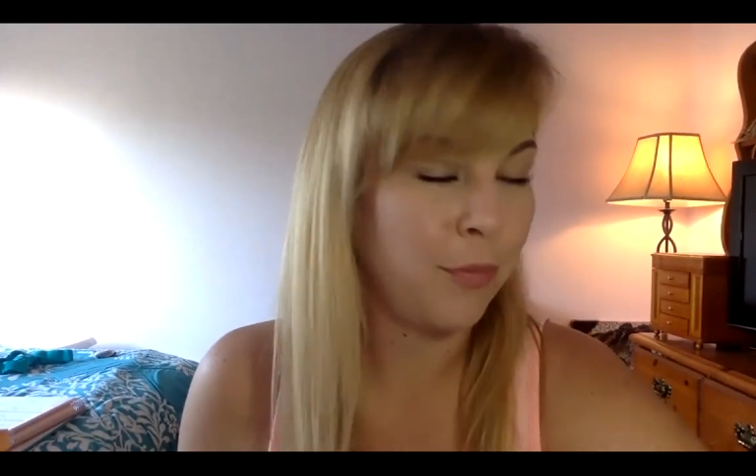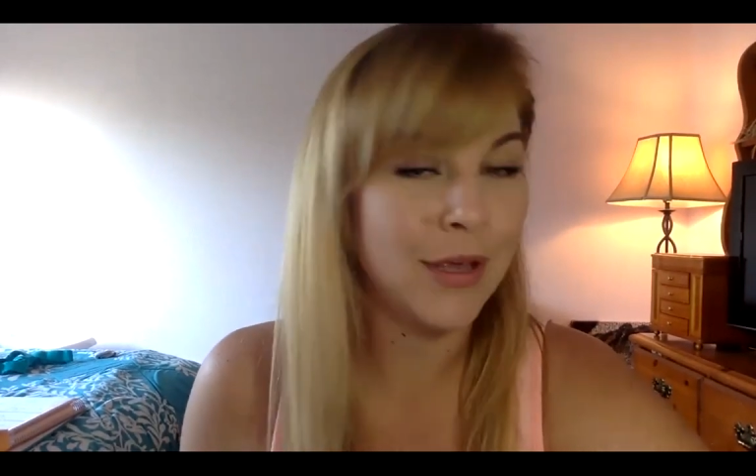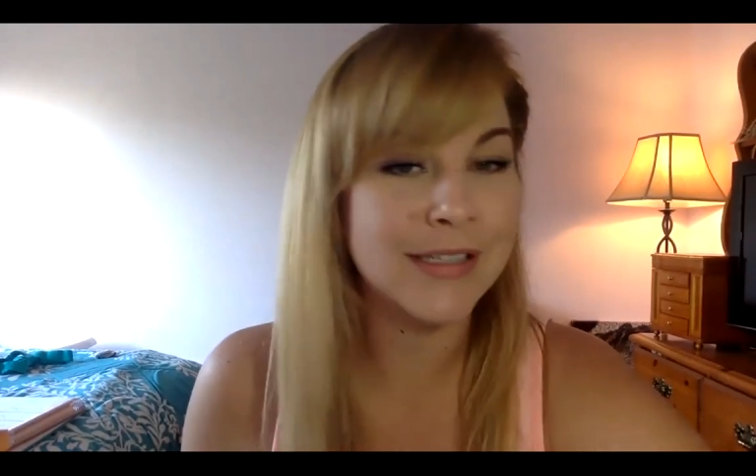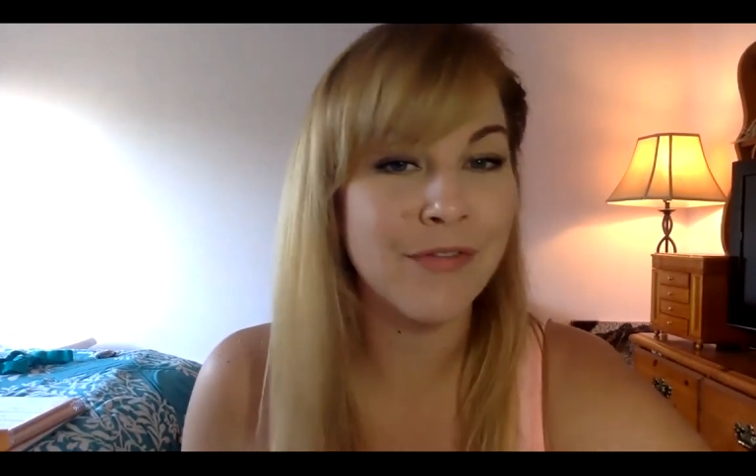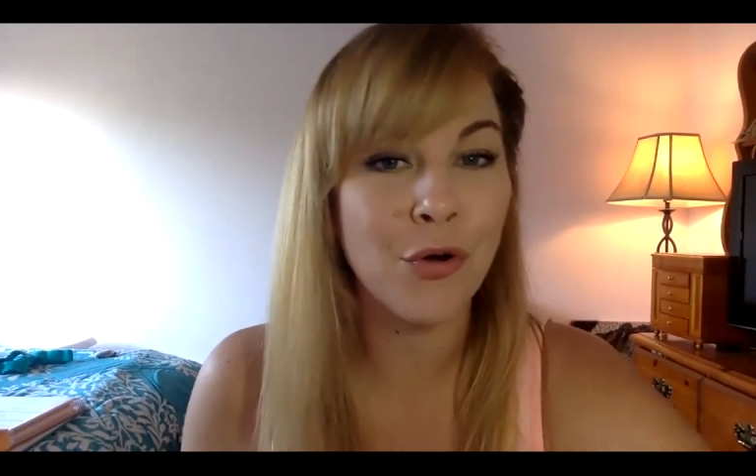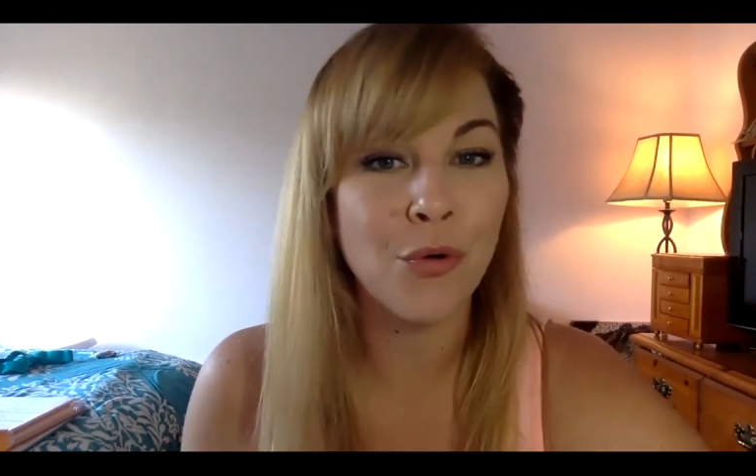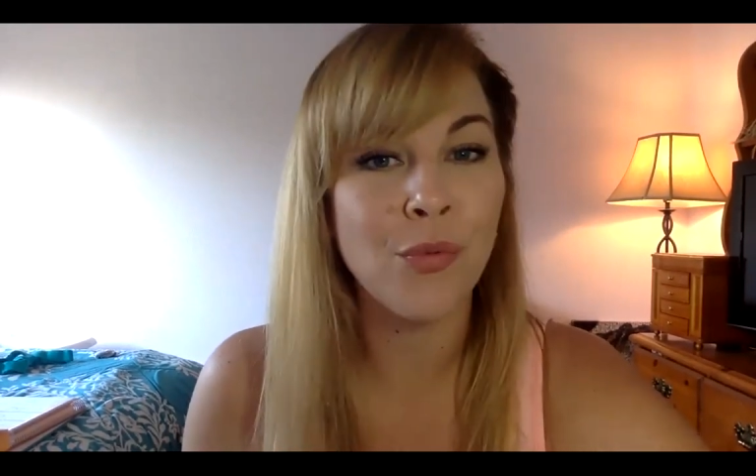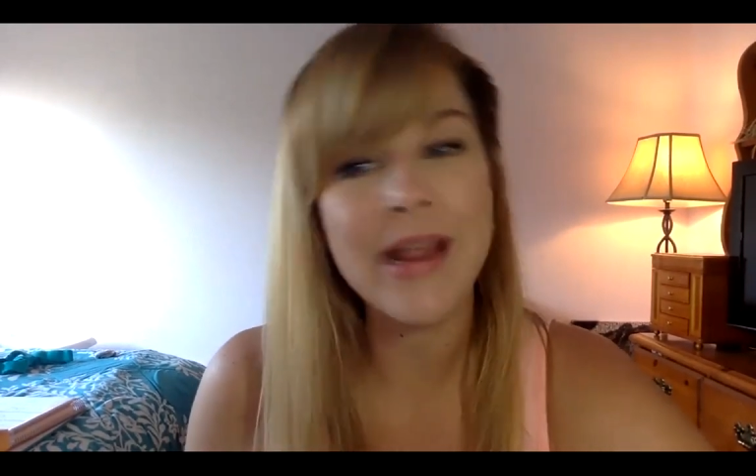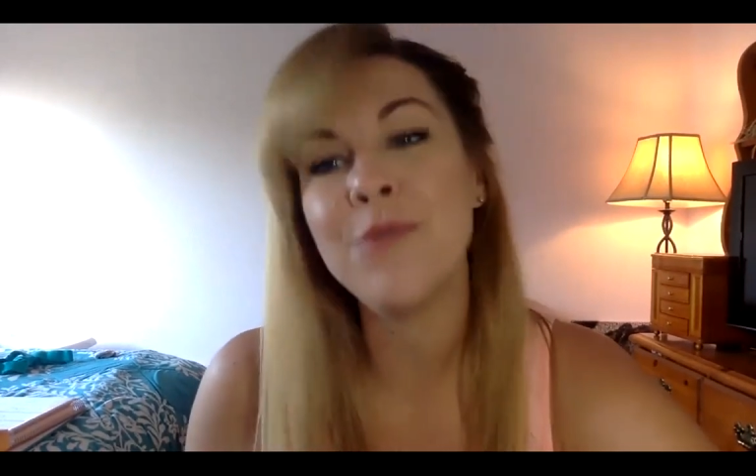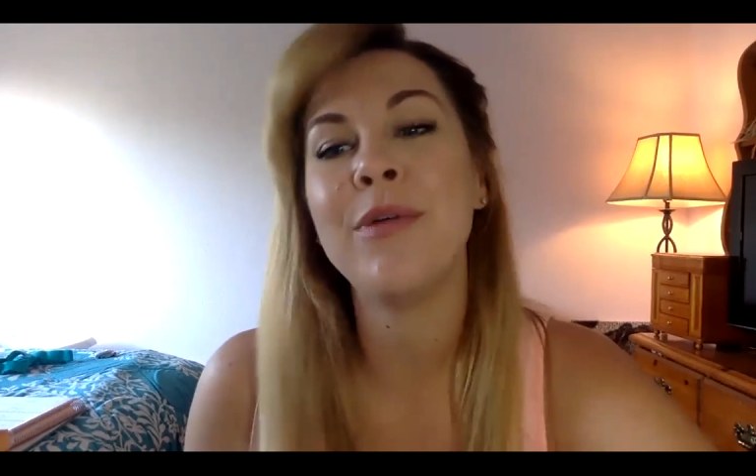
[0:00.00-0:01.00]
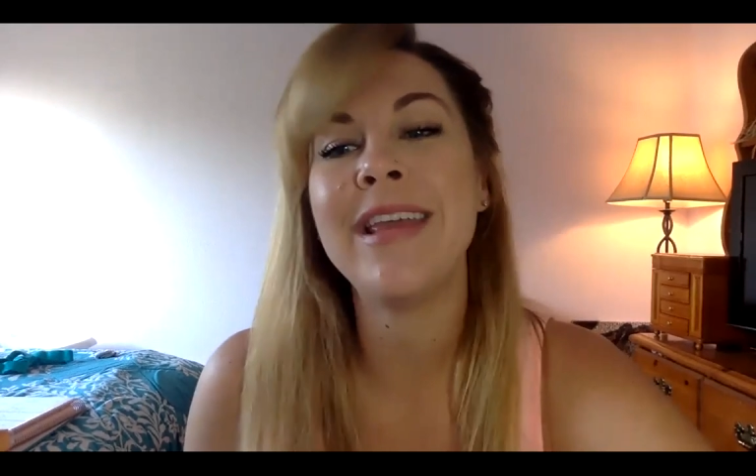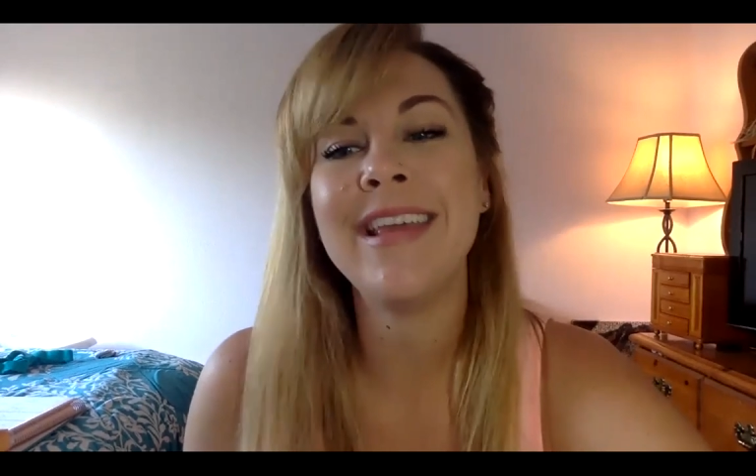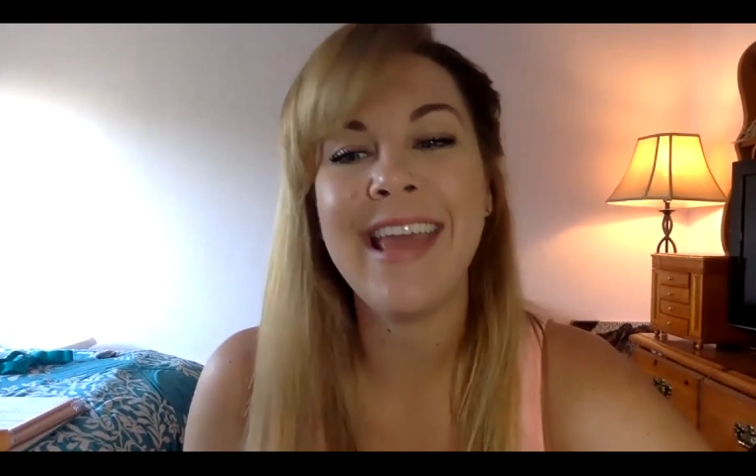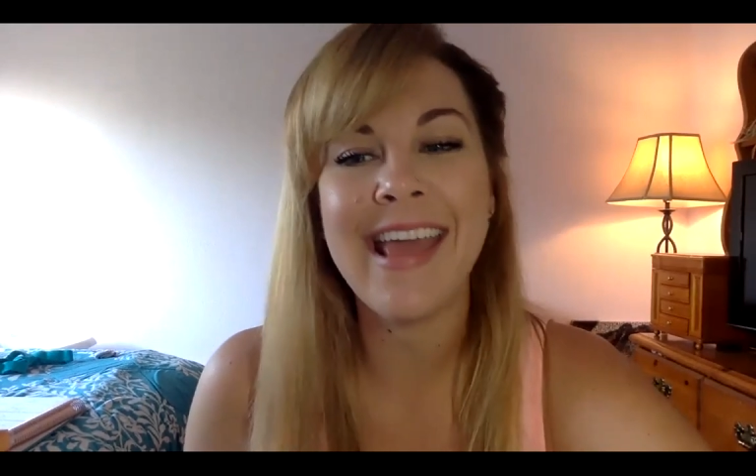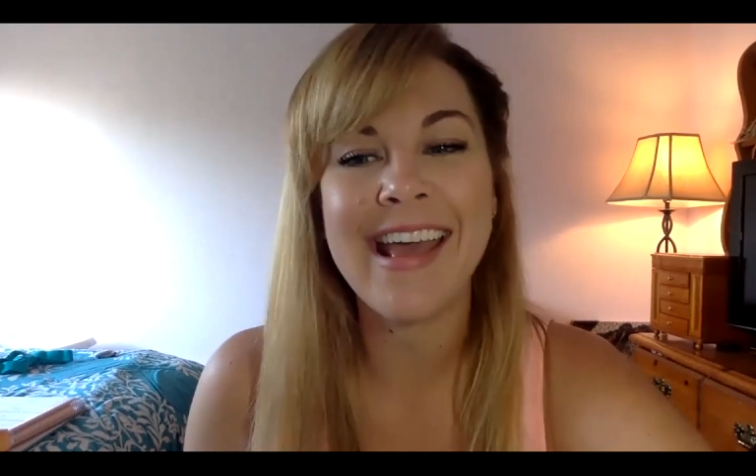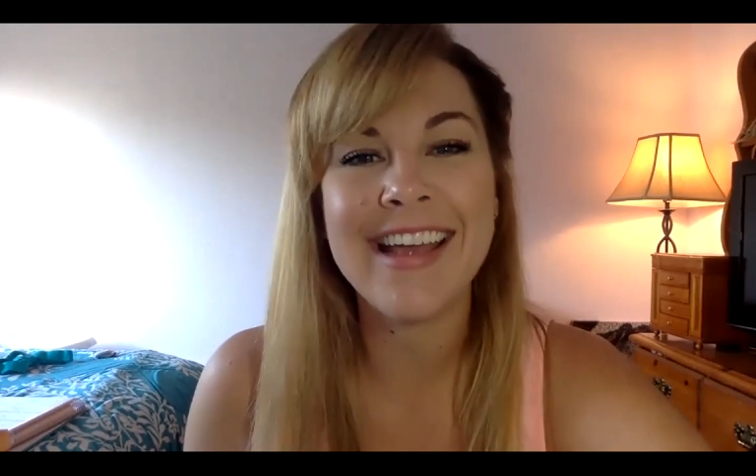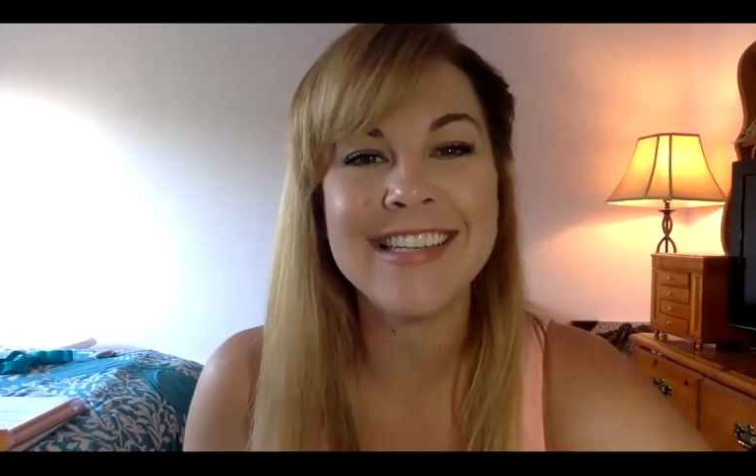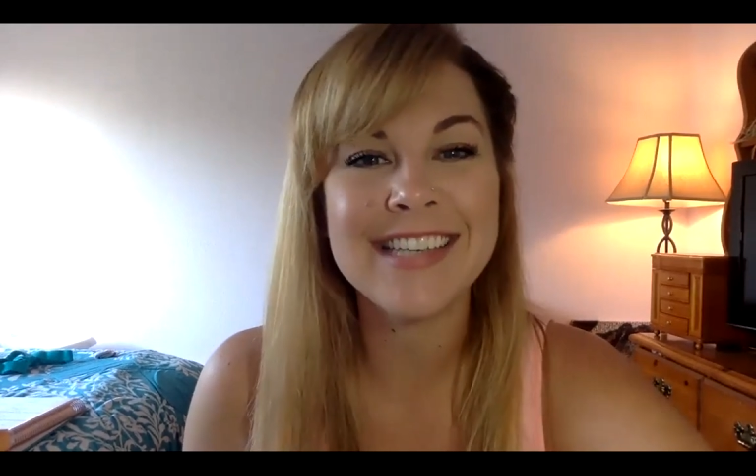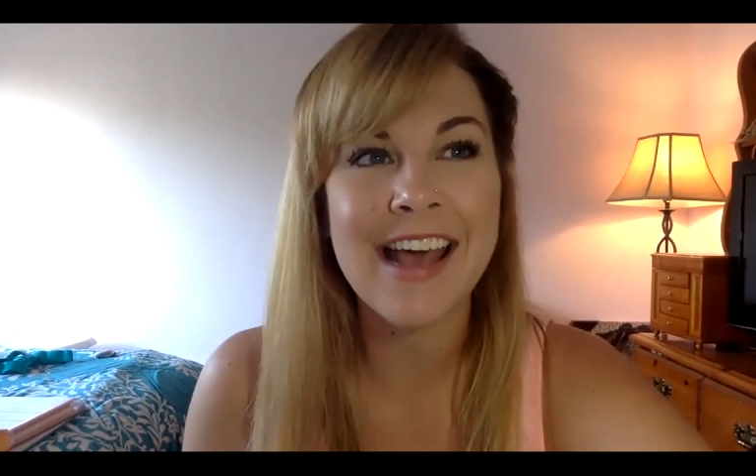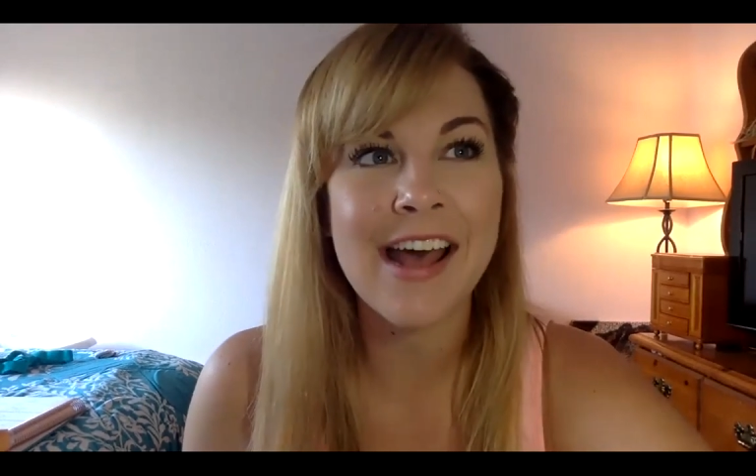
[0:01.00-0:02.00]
you guys have a great week, and